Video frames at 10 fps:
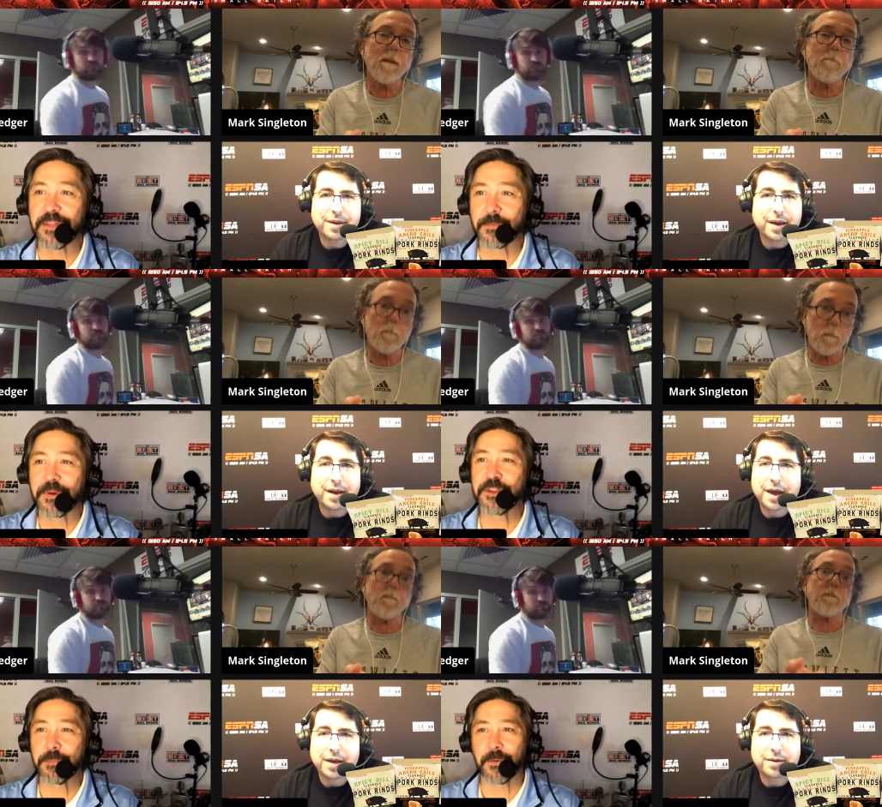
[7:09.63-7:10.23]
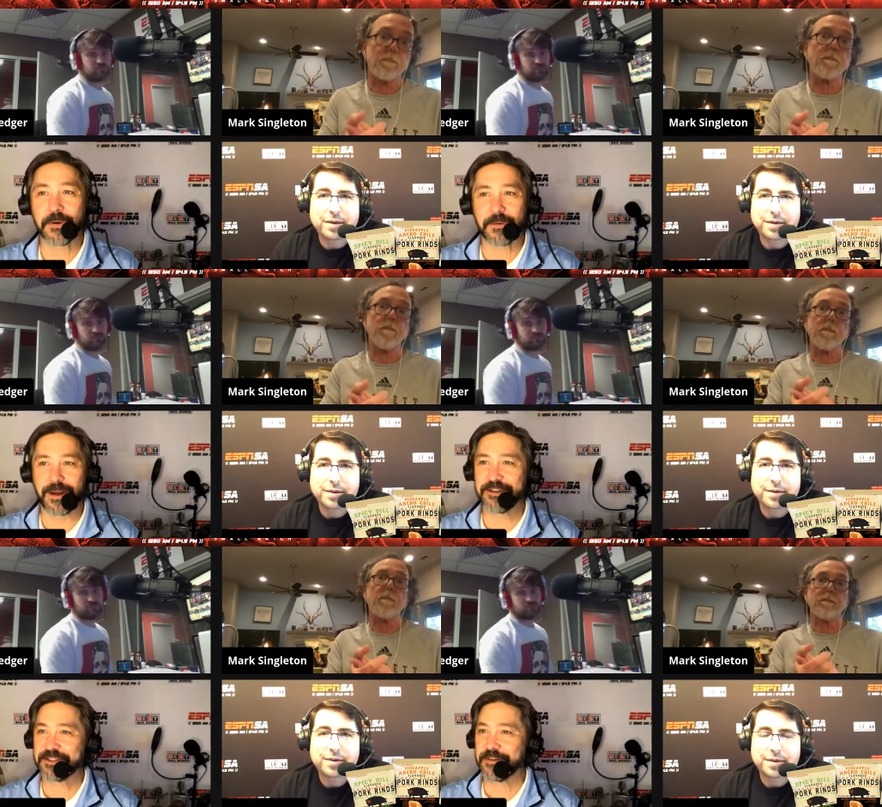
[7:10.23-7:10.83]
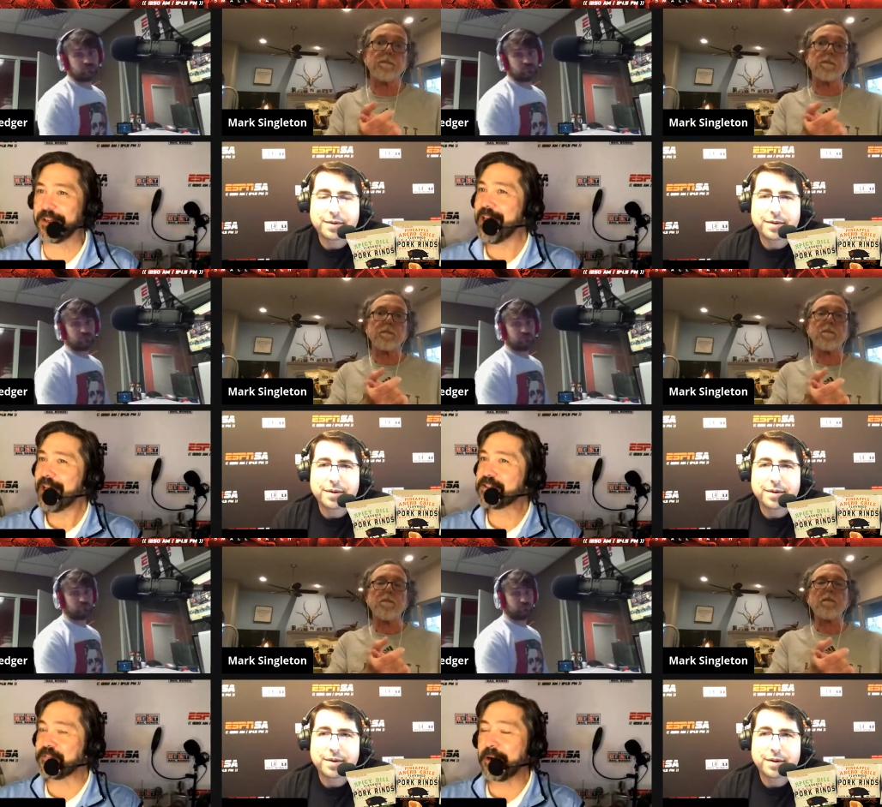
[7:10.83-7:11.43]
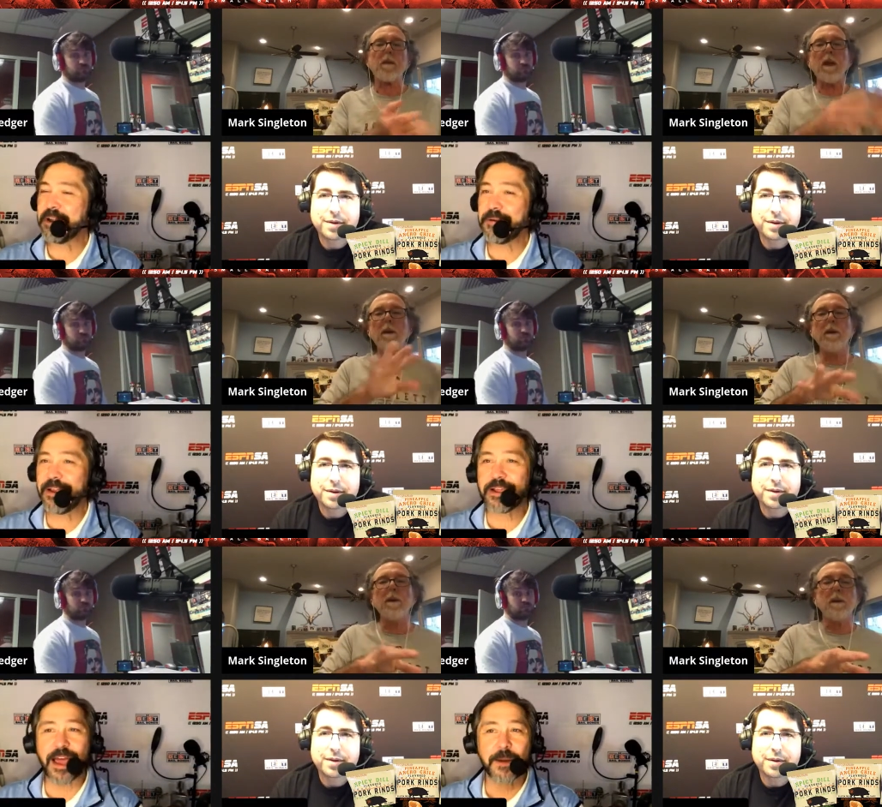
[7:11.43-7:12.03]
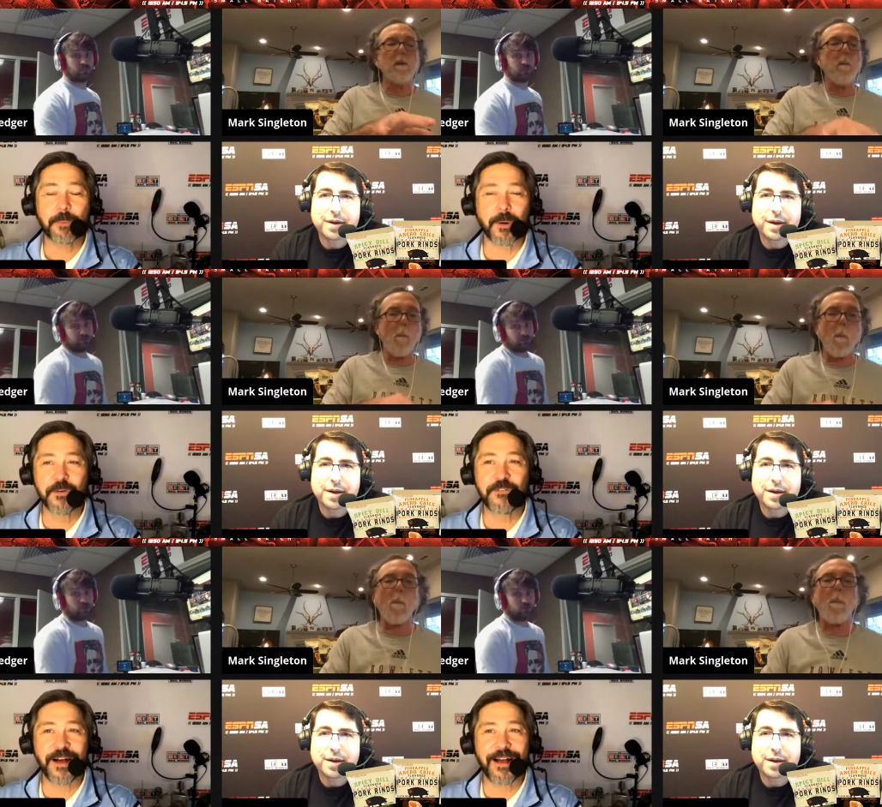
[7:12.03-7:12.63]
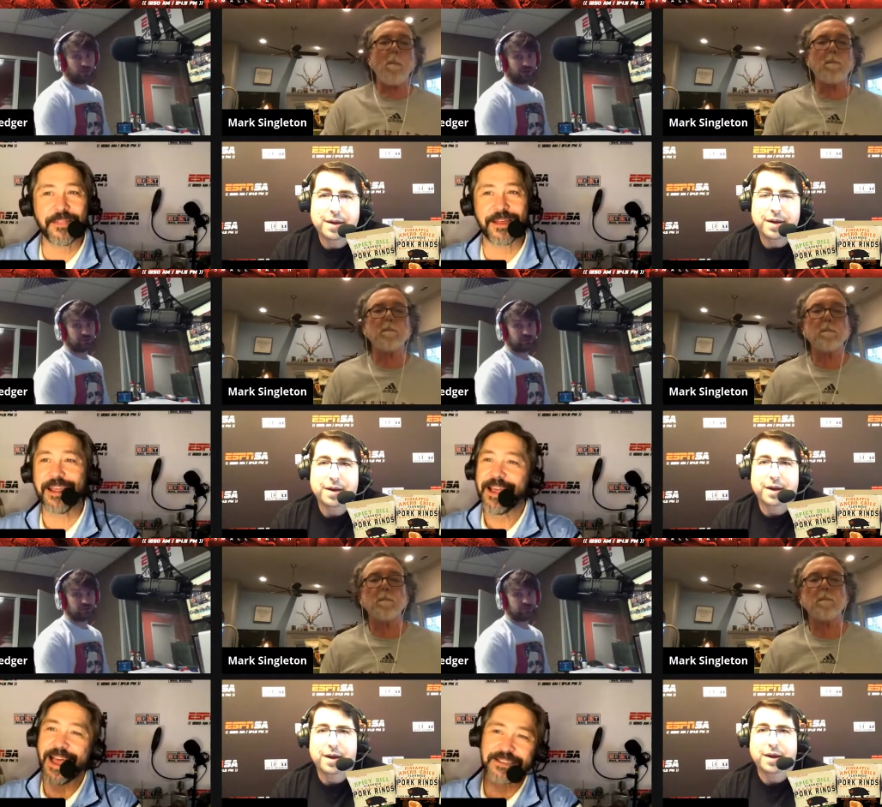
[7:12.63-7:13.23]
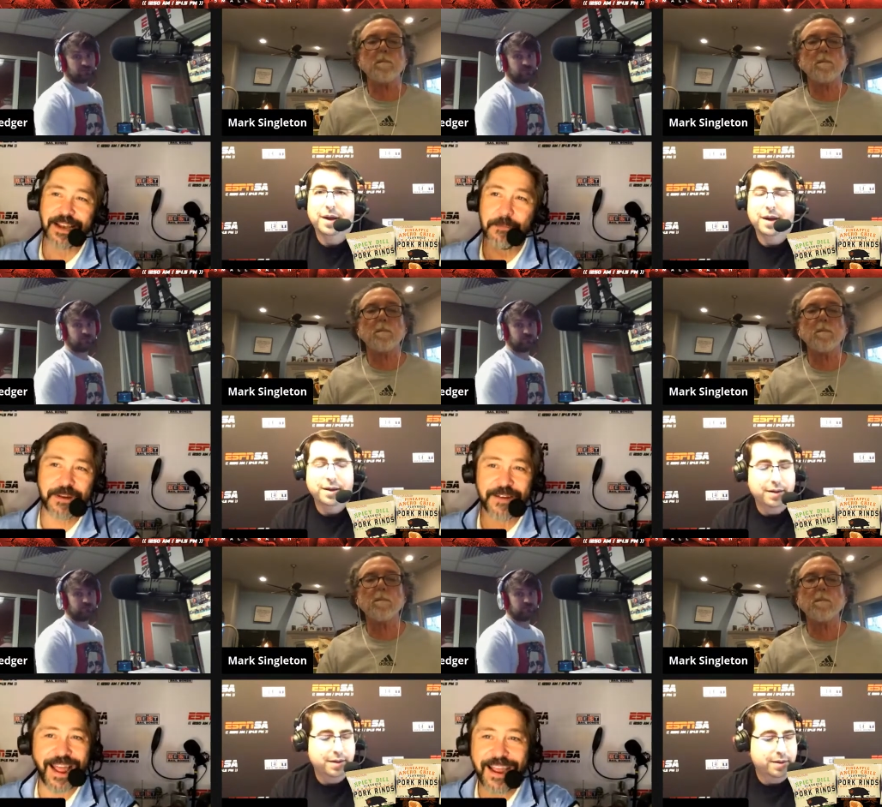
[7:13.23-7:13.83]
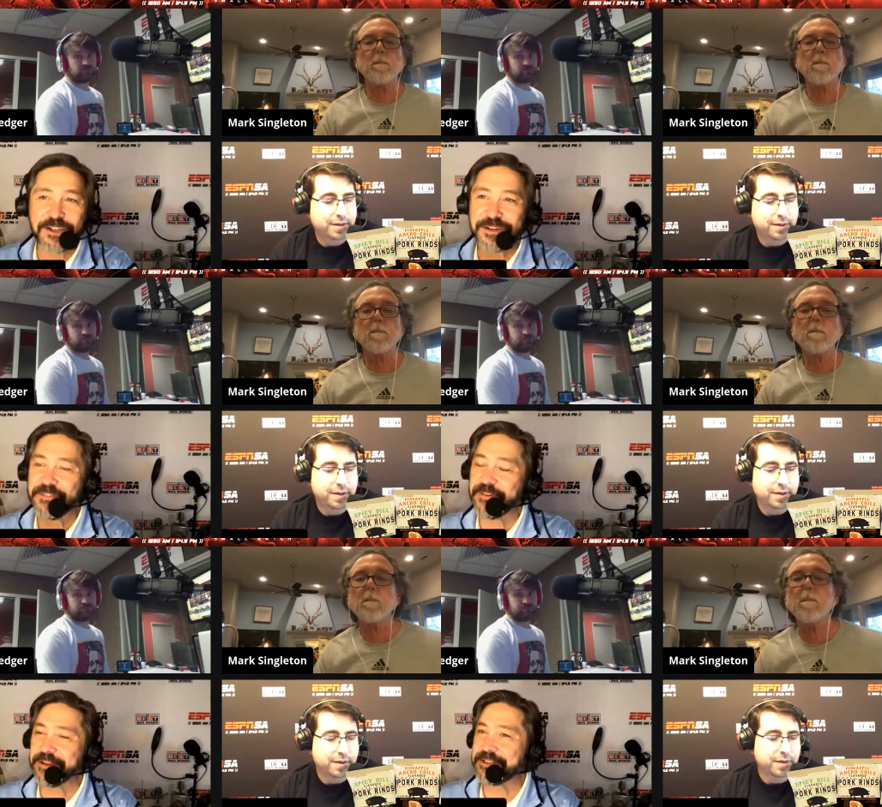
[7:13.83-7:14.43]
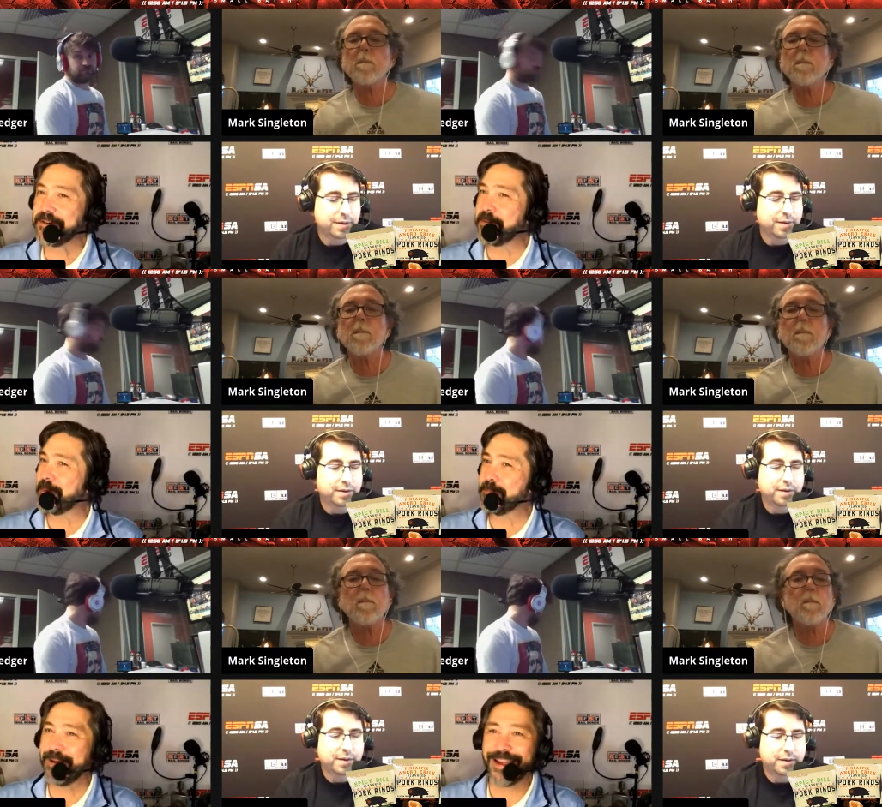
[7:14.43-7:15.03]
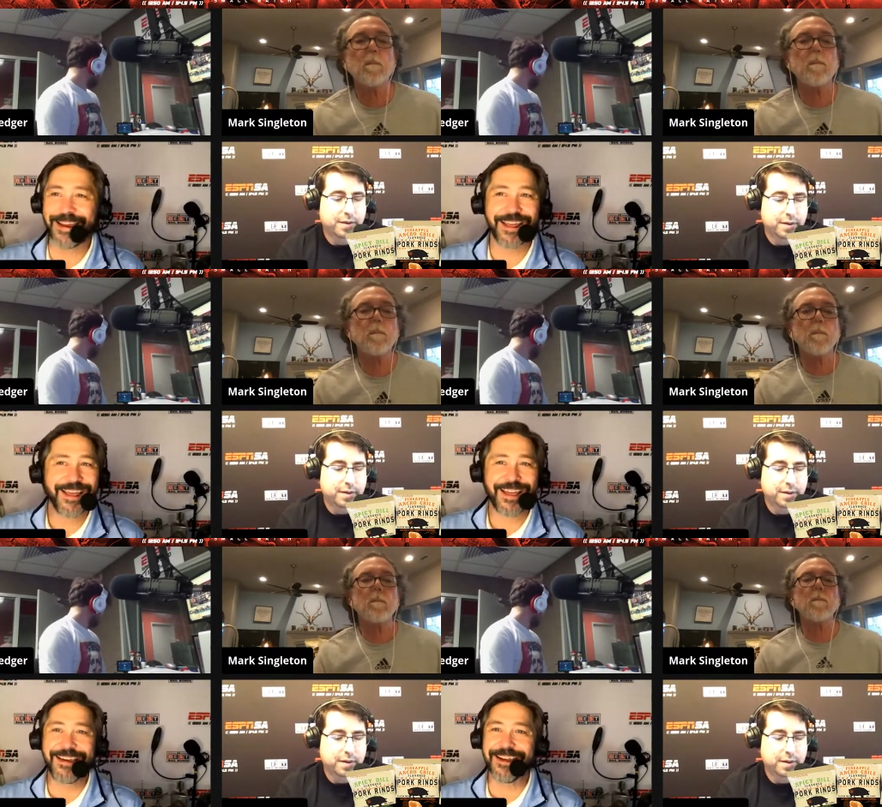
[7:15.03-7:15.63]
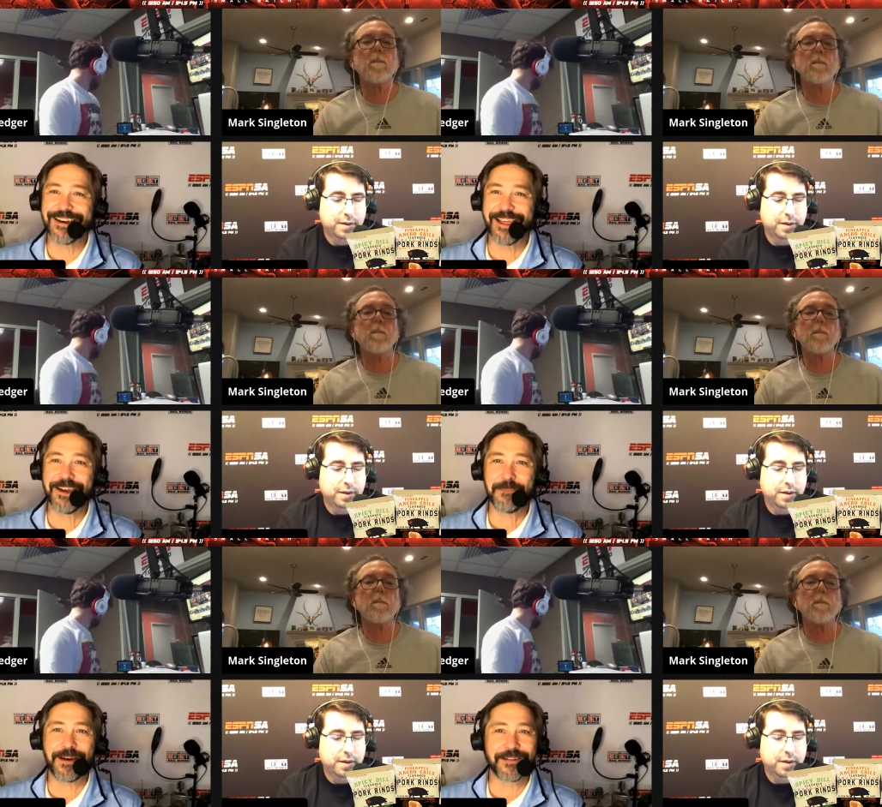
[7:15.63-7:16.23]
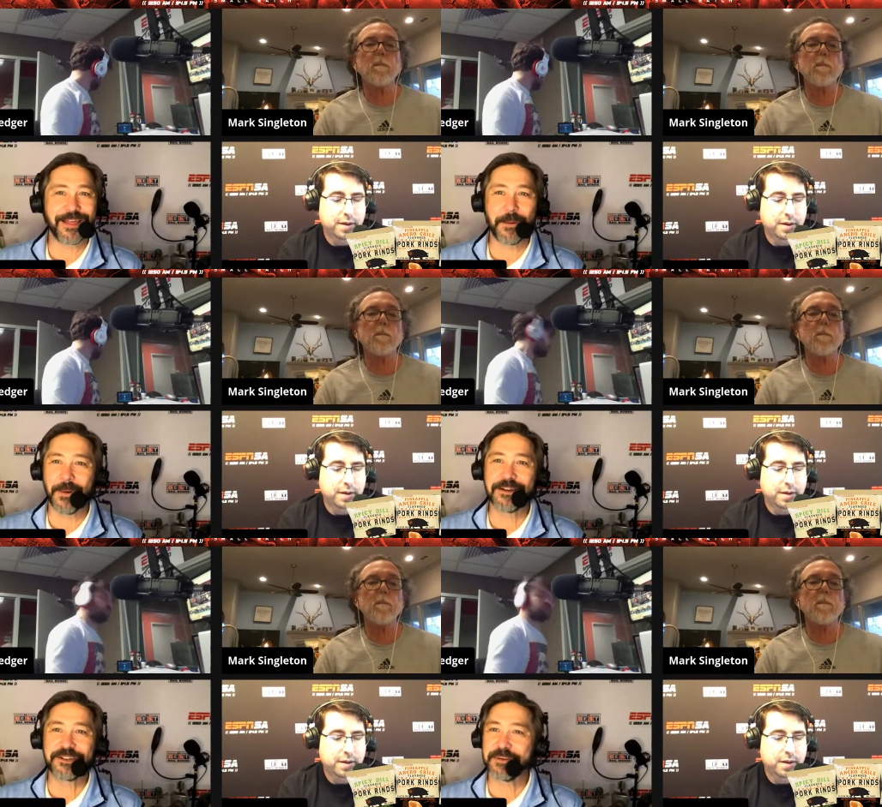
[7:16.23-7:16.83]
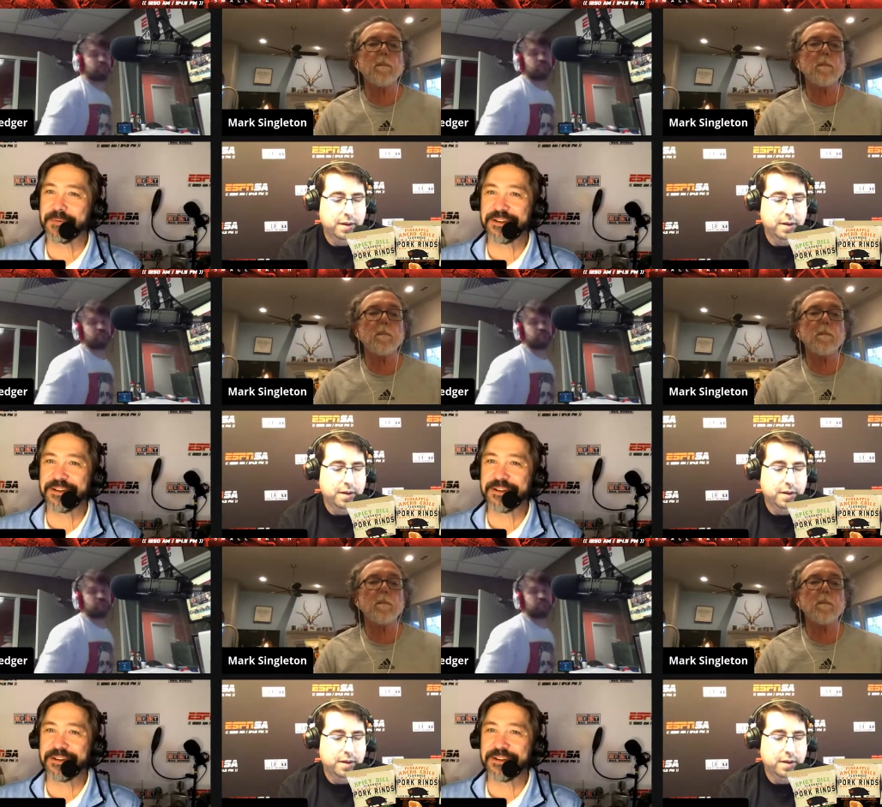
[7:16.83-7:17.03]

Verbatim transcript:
Speaker 1: throw together with your pork rind too. It's a very unique kind of profile that has a little bit of an Asian feel to it, but man, it doesn't get any better. That one